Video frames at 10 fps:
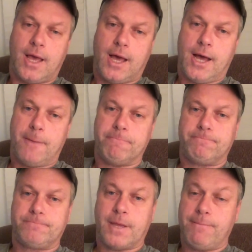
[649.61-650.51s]

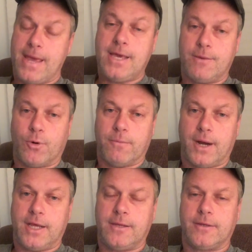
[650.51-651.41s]
and making more
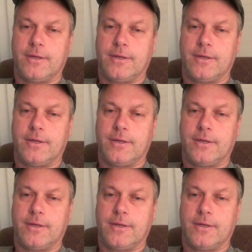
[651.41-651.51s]
money,